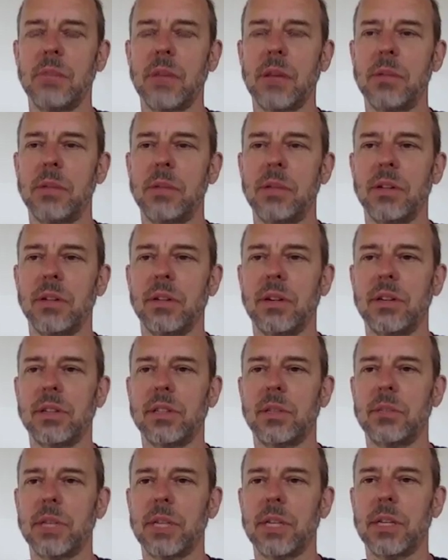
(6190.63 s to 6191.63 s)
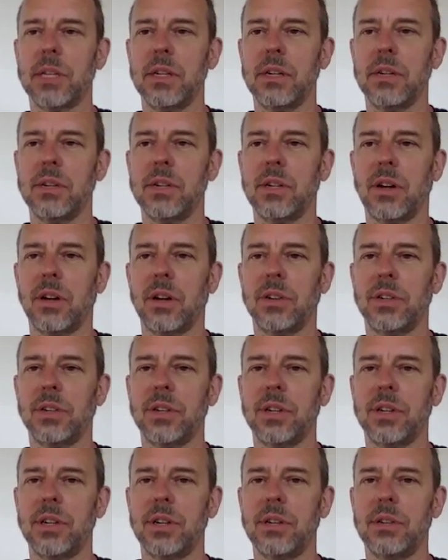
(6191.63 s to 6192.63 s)
Maybe you'll learn something new and alter
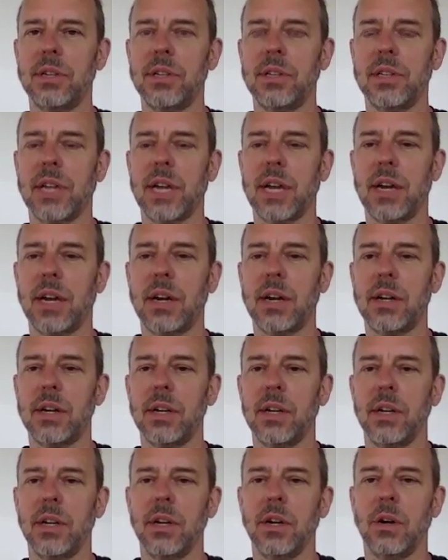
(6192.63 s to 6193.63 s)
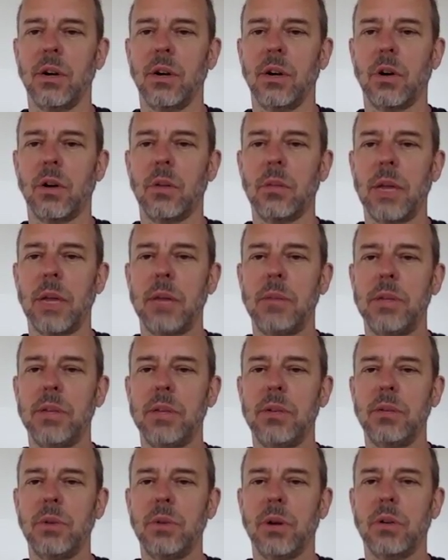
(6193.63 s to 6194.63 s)
your own desire, or maybe
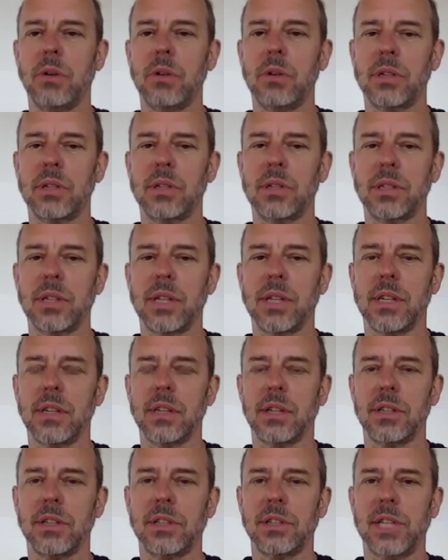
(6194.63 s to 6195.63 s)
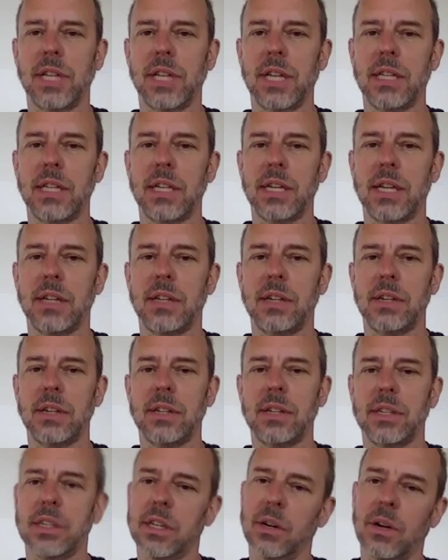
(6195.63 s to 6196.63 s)
you won't and you'll understand the other
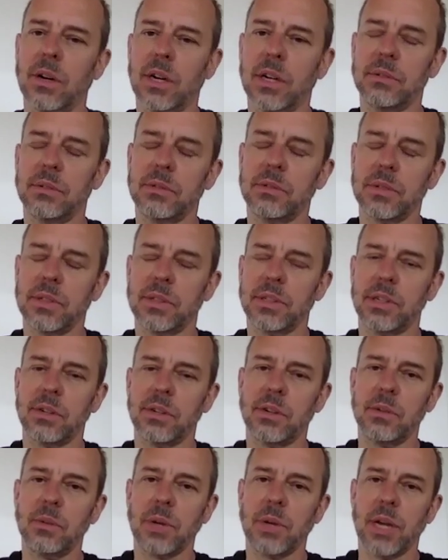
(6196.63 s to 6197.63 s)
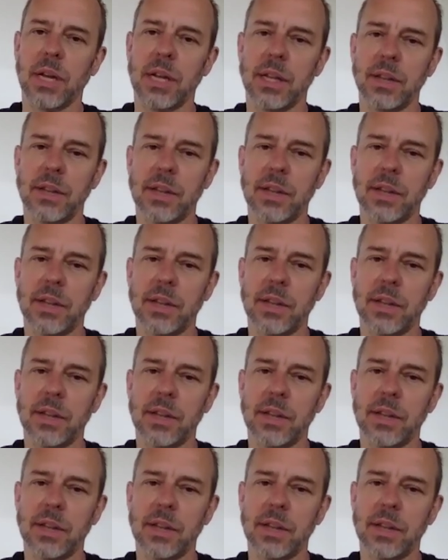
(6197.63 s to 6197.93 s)
and go on with your own way.